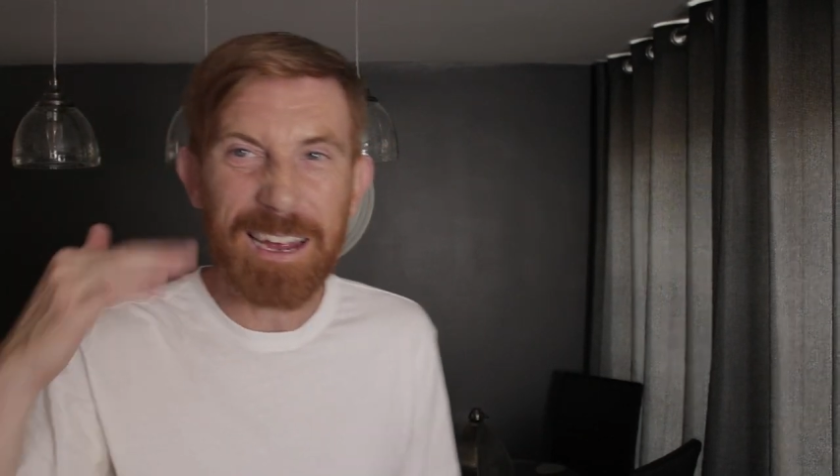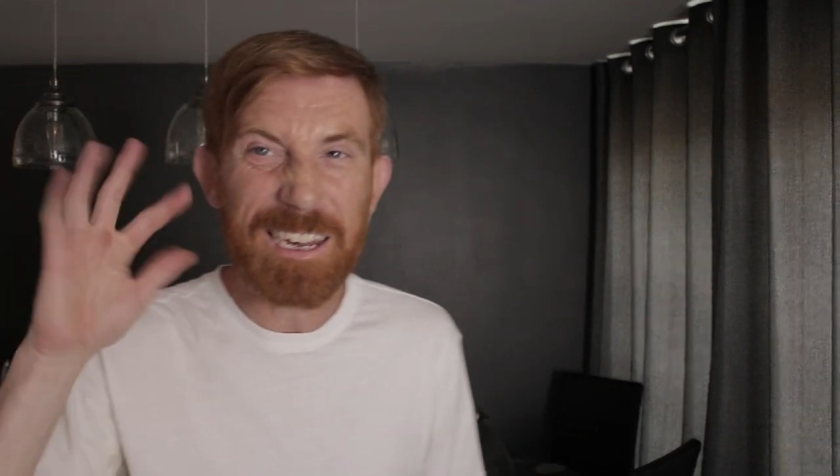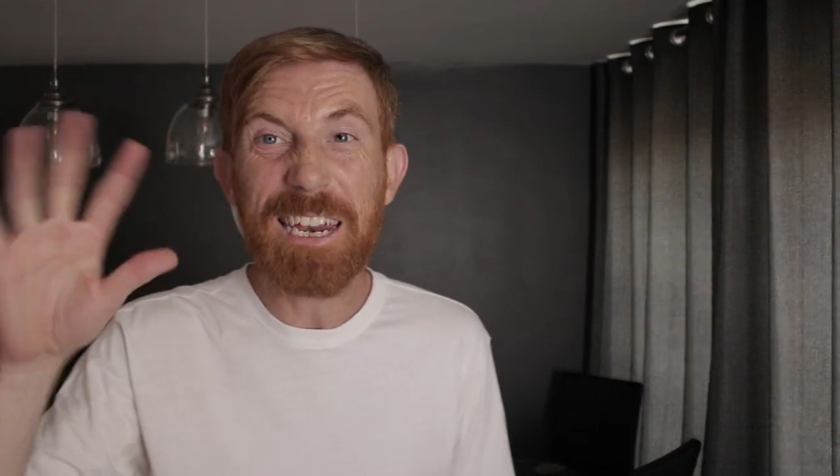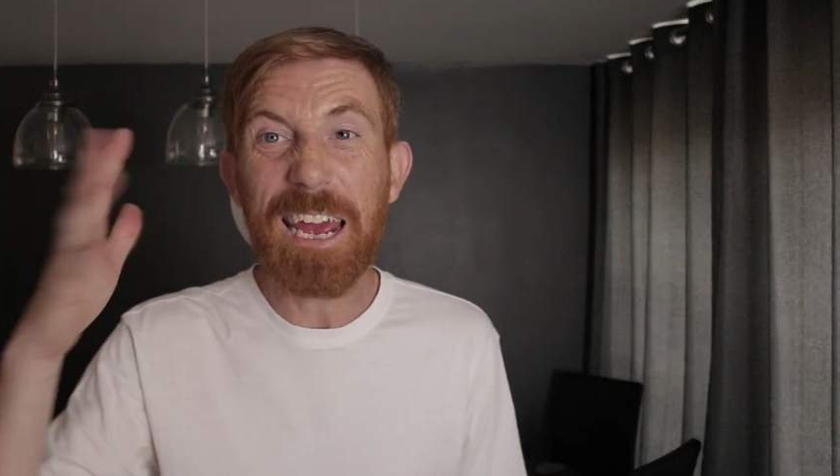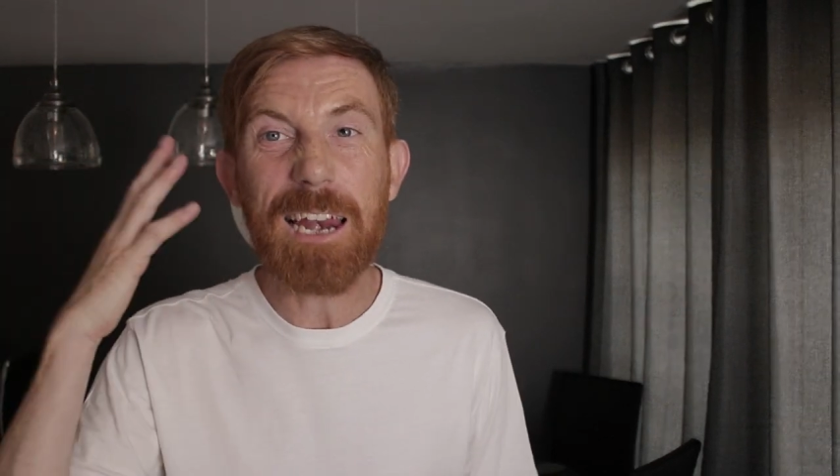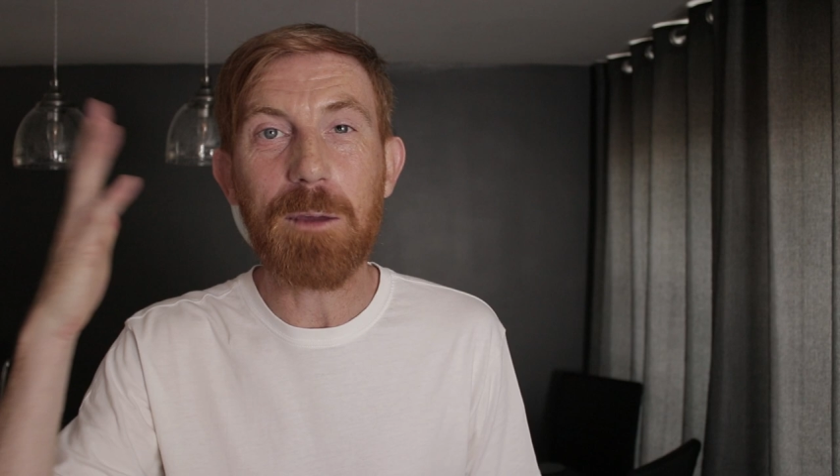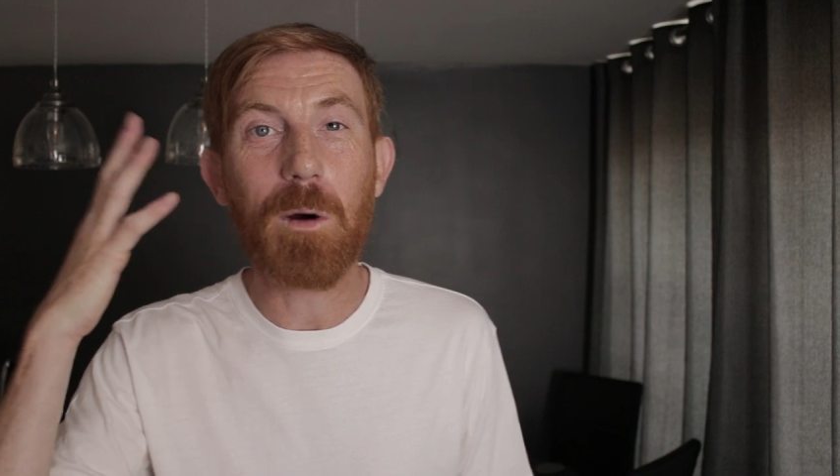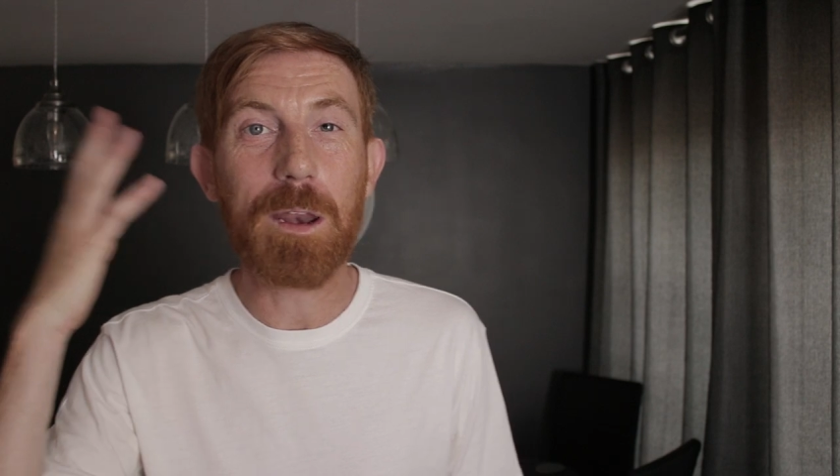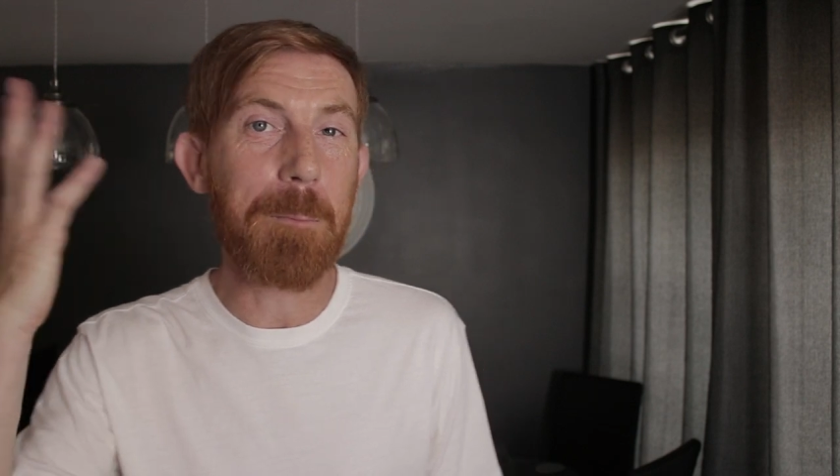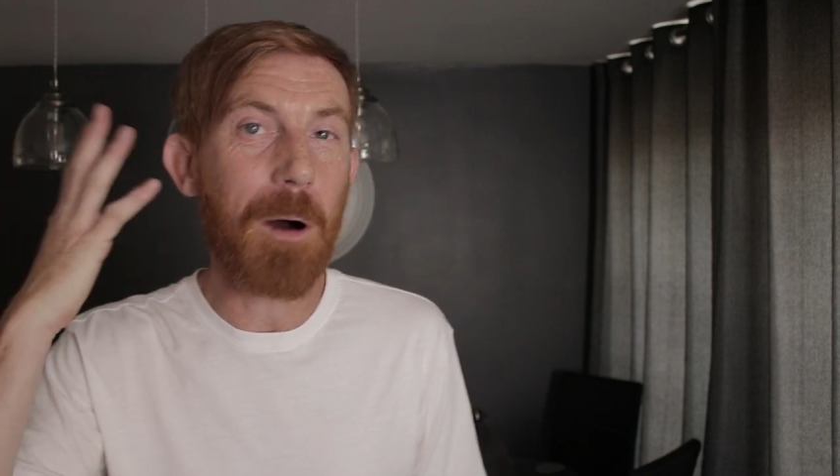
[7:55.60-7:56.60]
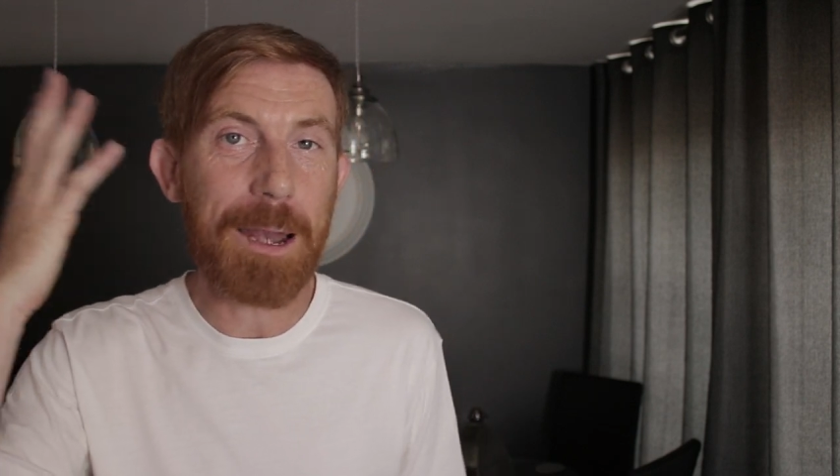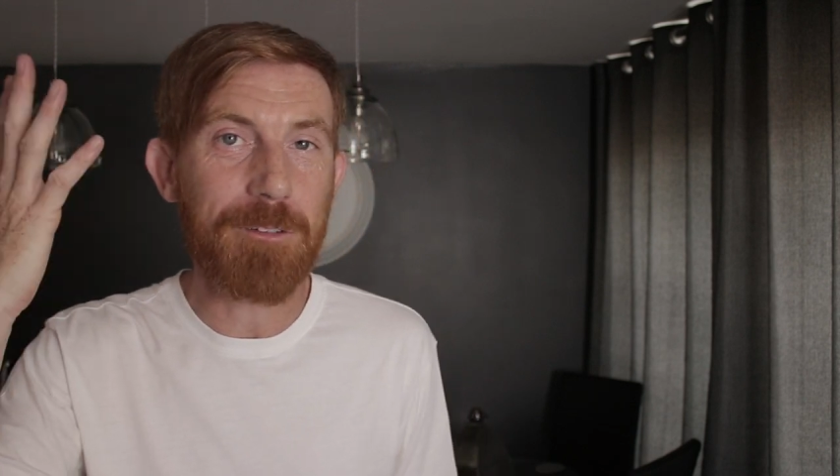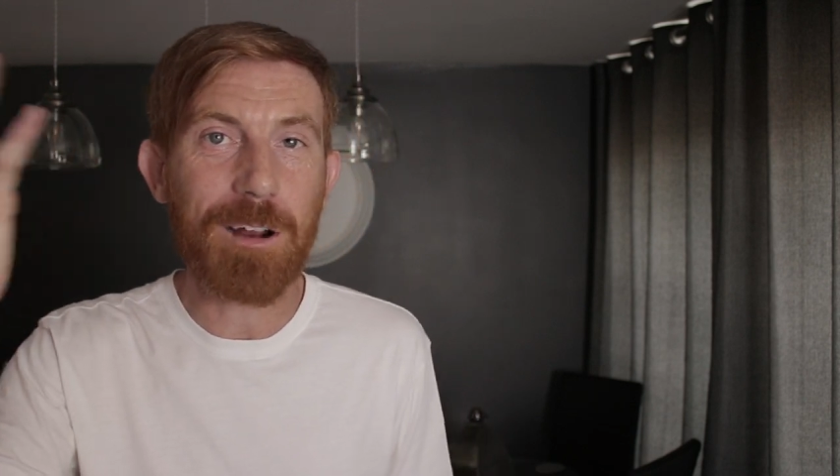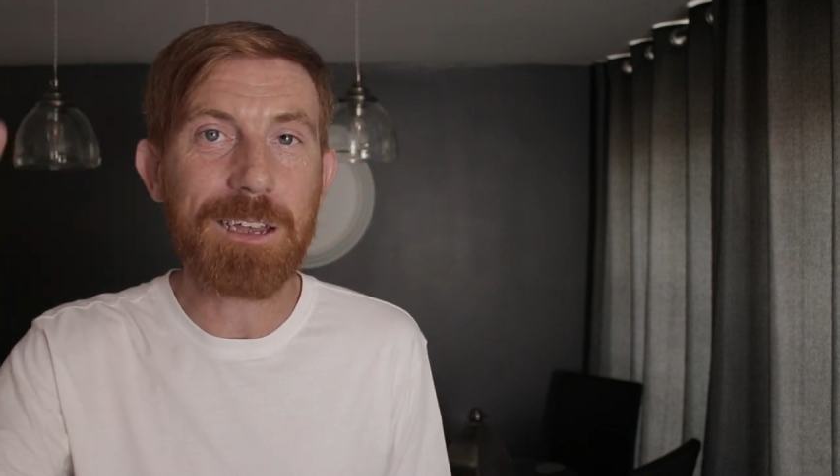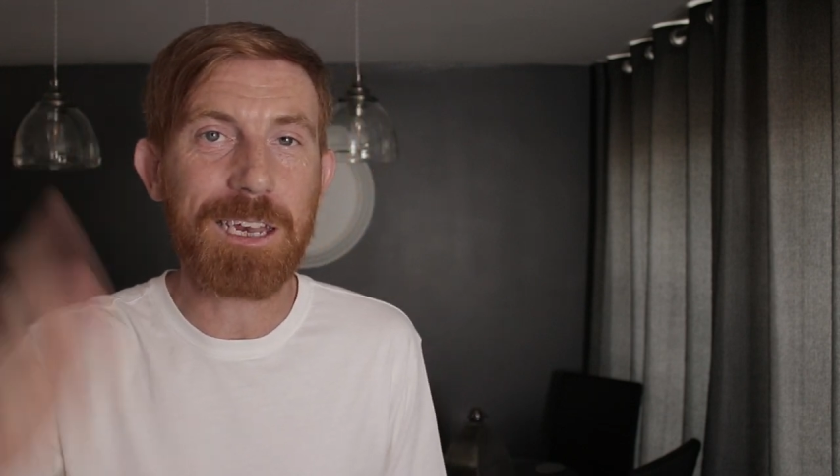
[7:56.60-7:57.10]
that's nearly what the
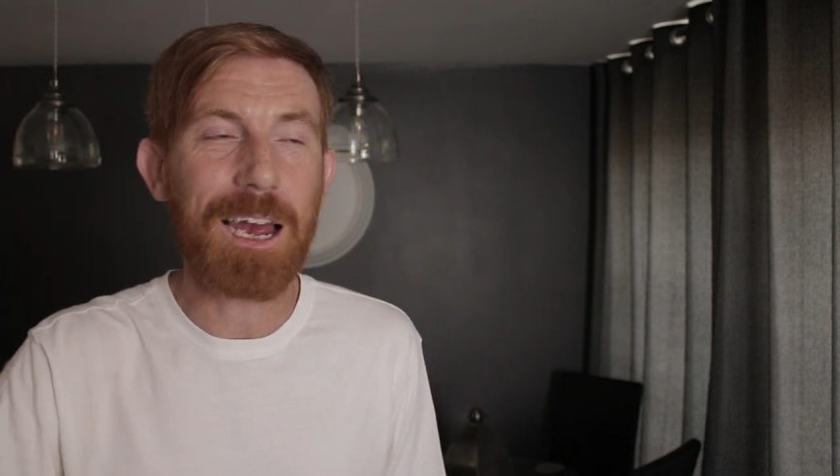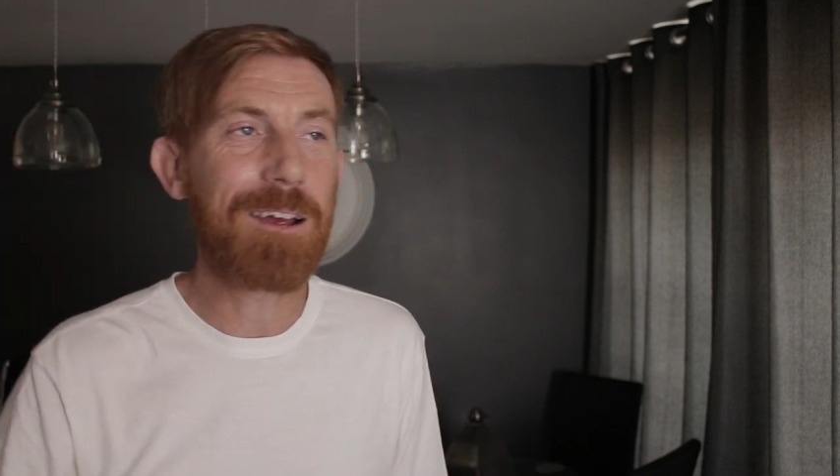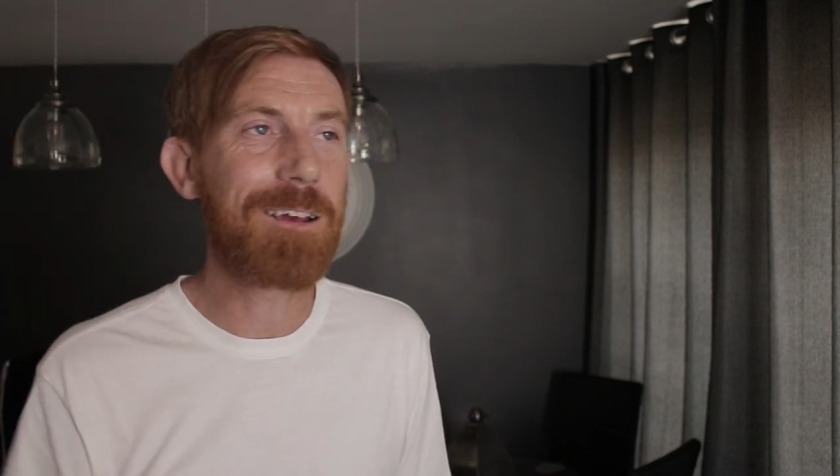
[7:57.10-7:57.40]
mind runs at.